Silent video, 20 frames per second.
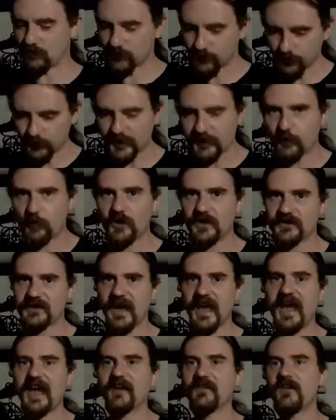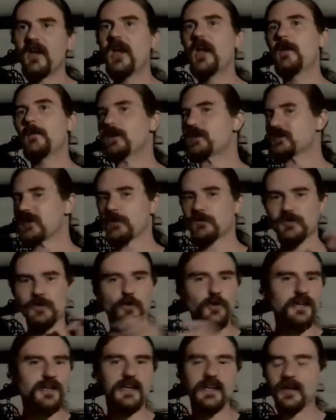really wanted to have because I was
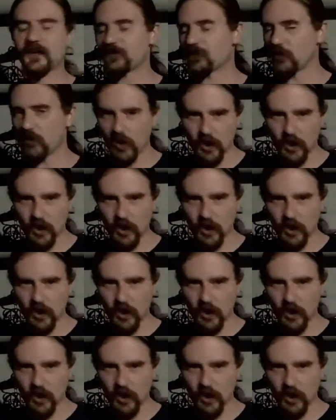already getting the